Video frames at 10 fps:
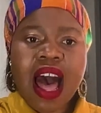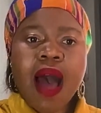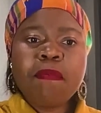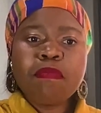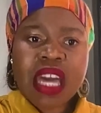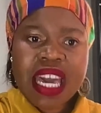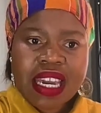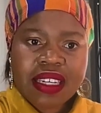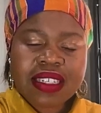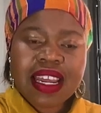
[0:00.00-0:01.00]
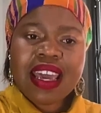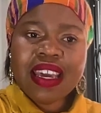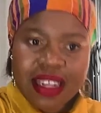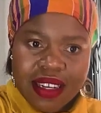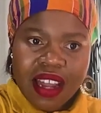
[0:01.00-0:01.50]
are made
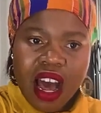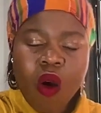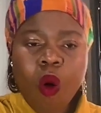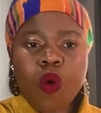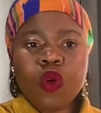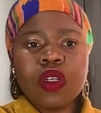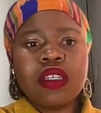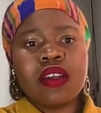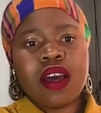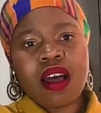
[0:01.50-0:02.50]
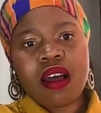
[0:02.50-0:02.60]
in our own